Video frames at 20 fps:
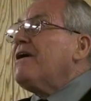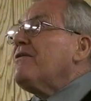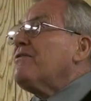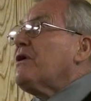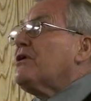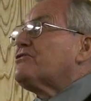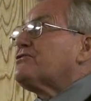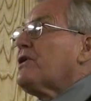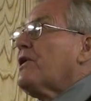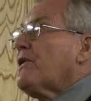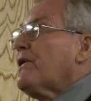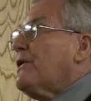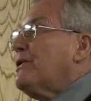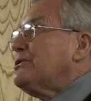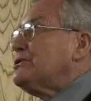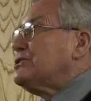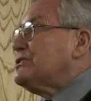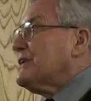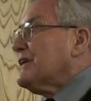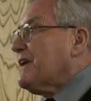the
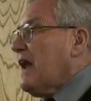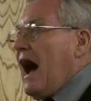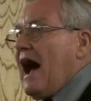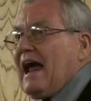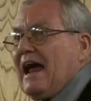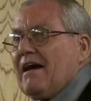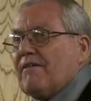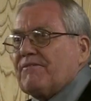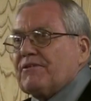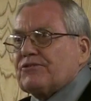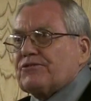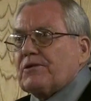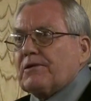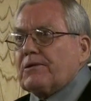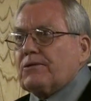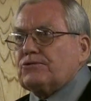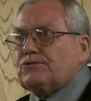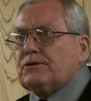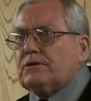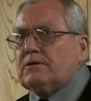solution. I have the
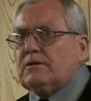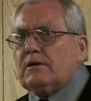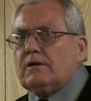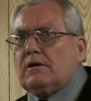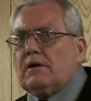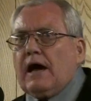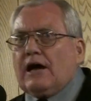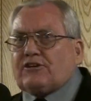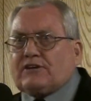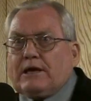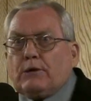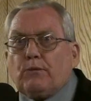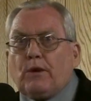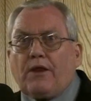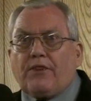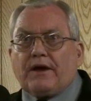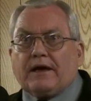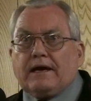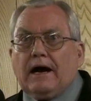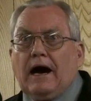solution. Let's get
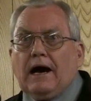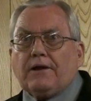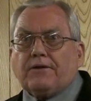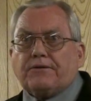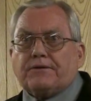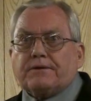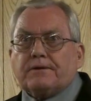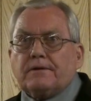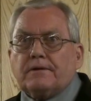rid of the guns,